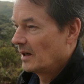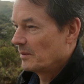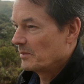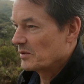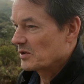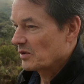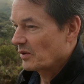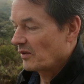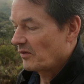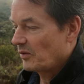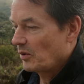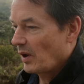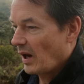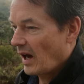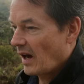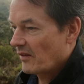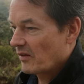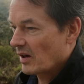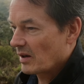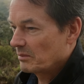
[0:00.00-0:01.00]
So if you
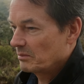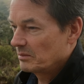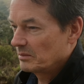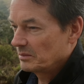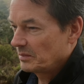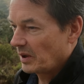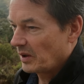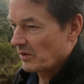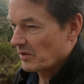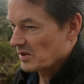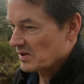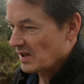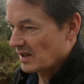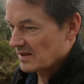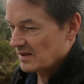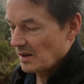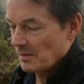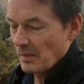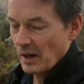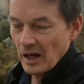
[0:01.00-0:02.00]
have a
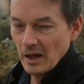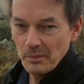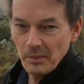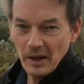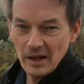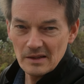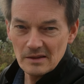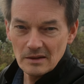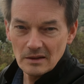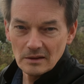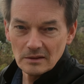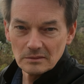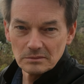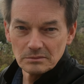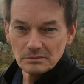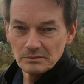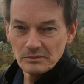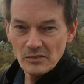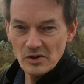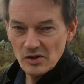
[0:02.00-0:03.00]
60 megapixel
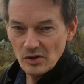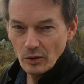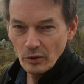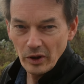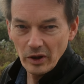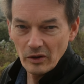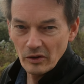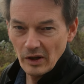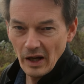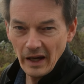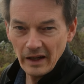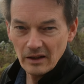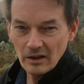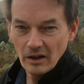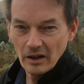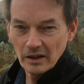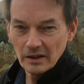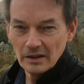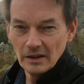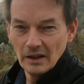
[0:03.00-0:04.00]
Sony or
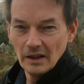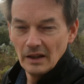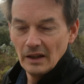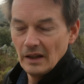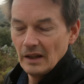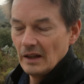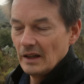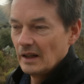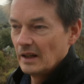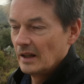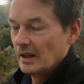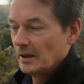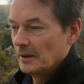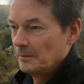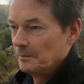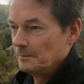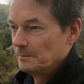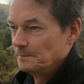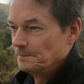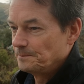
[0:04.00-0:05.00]
Nikon,
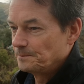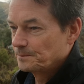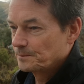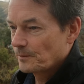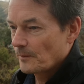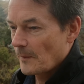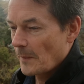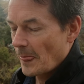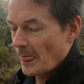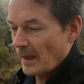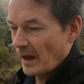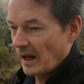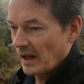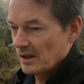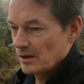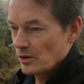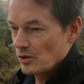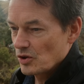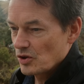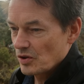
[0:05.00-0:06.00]
and
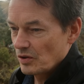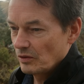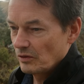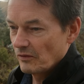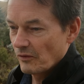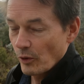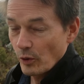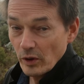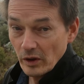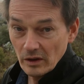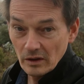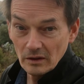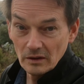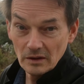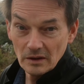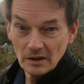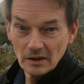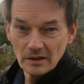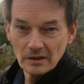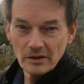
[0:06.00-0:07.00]
you shoot
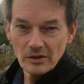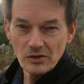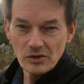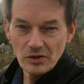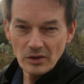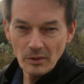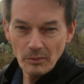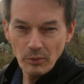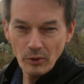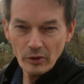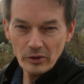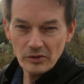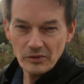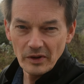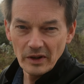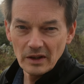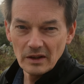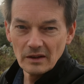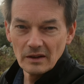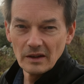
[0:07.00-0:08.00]
vertical, you shoot a
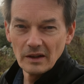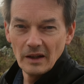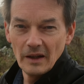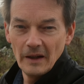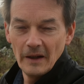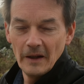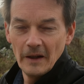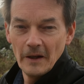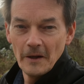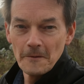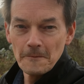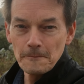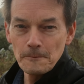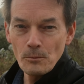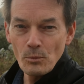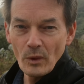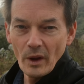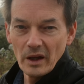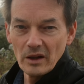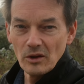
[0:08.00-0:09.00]
portrait,
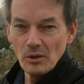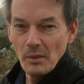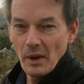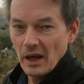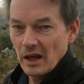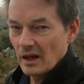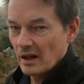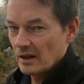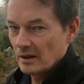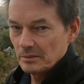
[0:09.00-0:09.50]
and you make